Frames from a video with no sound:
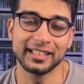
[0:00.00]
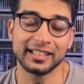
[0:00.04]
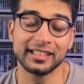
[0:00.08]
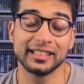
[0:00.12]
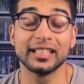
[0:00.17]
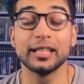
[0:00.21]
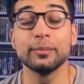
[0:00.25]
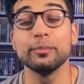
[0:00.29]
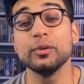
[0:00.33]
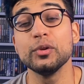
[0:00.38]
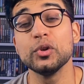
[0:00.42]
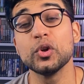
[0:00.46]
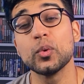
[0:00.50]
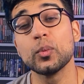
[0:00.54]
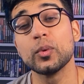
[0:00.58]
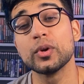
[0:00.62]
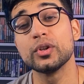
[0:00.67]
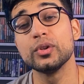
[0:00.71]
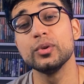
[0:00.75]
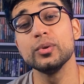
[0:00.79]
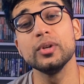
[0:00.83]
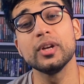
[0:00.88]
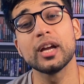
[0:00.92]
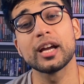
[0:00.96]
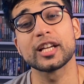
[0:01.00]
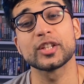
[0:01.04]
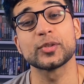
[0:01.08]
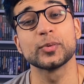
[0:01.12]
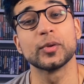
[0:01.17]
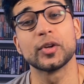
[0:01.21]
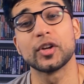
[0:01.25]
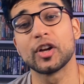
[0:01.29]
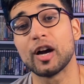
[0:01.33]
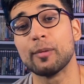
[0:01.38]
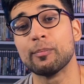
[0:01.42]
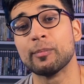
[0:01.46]
Let me know what you guys
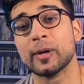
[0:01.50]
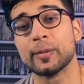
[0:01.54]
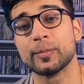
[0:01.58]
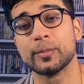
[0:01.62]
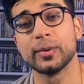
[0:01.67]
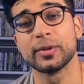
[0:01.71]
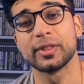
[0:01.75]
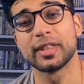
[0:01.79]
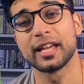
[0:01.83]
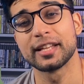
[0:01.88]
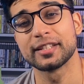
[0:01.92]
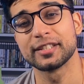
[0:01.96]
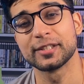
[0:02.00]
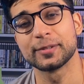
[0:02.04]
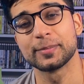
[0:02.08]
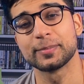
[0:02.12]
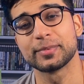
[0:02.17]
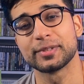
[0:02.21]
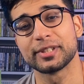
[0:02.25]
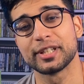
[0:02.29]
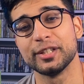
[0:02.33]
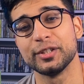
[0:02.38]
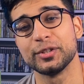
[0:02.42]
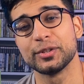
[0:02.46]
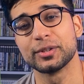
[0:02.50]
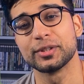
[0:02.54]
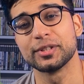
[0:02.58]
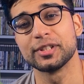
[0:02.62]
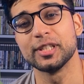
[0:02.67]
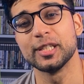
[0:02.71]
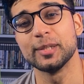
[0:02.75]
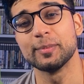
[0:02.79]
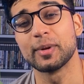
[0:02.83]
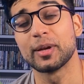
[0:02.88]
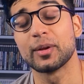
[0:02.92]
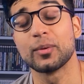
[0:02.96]
would come up with as this potential
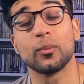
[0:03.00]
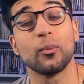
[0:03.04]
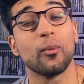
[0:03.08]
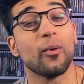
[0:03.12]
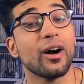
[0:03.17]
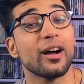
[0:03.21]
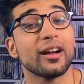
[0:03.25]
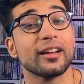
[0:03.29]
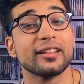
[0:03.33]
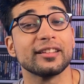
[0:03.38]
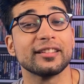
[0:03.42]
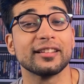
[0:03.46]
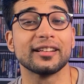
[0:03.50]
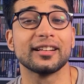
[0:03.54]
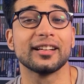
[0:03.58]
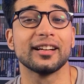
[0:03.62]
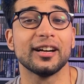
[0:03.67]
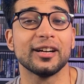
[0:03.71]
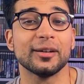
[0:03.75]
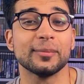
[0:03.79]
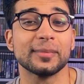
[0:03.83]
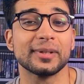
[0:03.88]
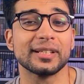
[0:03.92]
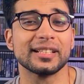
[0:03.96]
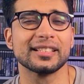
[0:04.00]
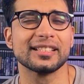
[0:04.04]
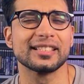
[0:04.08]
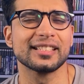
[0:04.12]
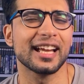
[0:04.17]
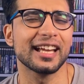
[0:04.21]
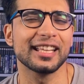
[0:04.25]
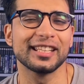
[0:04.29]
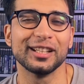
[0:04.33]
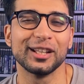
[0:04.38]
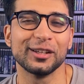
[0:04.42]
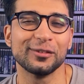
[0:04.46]
team and why in the comments.
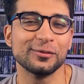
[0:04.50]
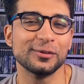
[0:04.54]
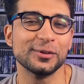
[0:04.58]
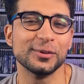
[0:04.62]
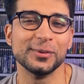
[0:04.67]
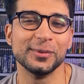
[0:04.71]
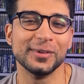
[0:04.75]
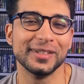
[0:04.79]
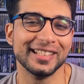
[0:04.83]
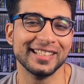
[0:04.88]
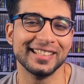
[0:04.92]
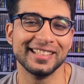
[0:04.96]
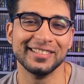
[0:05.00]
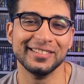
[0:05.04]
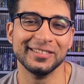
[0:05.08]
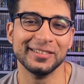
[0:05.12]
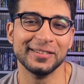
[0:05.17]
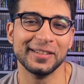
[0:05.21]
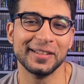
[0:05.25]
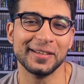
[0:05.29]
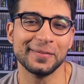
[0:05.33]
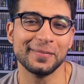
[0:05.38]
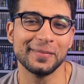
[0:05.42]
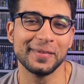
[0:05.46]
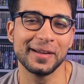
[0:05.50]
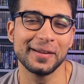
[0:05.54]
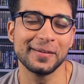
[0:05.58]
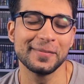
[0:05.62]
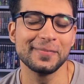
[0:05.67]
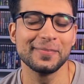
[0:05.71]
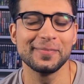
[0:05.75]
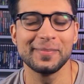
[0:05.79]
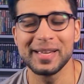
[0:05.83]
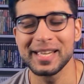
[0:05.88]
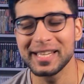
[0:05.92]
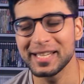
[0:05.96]
I'd love to read through them.
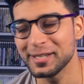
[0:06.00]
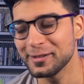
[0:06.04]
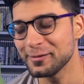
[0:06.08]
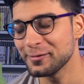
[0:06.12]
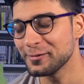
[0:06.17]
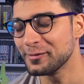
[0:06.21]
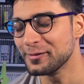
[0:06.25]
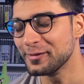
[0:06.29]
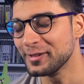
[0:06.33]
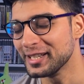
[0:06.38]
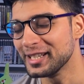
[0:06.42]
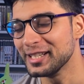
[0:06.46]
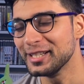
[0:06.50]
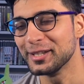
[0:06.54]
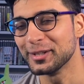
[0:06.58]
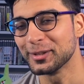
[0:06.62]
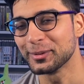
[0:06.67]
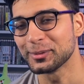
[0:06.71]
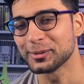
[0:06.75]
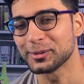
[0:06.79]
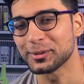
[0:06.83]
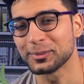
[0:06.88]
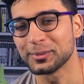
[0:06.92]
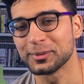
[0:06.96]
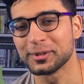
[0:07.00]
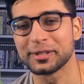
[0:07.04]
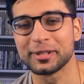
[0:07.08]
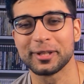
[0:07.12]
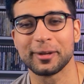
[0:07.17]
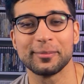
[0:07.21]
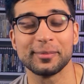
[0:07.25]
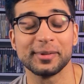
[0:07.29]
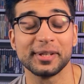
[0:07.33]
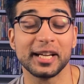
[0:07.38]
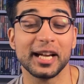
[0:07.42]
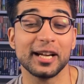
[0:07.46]
Making videos was
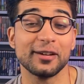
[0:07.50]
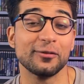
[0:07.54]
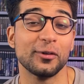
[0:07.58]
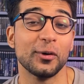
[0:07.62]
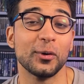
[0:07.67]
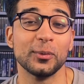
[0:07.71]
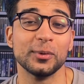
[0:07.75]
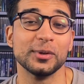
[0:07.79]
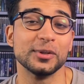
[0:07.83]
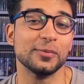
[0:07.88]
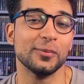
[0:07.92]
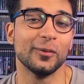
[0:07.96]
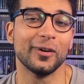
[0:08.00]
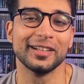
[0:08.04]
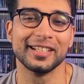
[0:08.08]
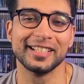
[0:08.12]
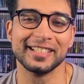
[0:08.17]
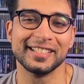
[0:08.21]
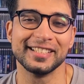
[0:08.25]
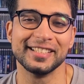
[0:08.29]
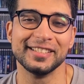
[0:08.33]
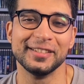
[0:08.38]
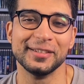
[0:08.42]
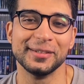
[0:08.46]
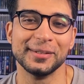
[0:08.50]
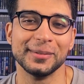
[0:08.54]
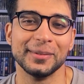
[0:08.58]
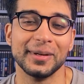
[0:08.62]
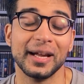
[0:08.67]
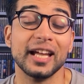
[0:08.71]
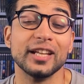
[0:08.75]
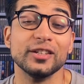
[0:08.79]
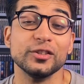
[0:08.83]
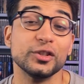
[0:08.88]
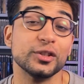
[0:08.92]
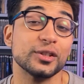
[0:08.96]
something I've always wanted to do
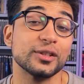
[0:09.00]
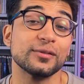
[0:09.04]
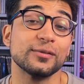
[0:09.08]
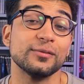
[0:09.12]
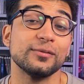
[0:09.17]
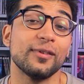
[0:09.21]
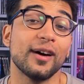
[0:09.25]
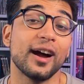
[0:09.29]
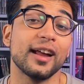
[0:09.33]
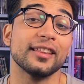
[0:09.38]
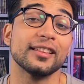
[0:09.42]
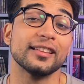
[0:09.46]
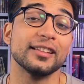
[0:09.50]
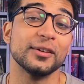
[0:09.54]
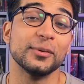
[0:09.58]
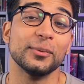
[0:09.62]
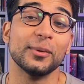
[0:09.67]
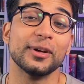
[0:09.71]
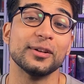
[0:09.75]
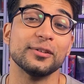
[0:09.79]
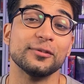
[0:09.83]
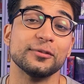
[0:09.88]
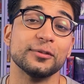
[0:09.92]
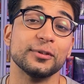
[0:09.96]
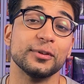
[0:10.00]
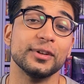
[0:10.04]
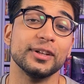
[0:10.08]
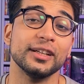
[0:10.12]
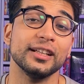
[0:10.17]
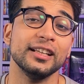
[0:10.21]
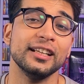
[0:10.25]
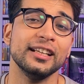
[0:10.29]
and just finally went for it.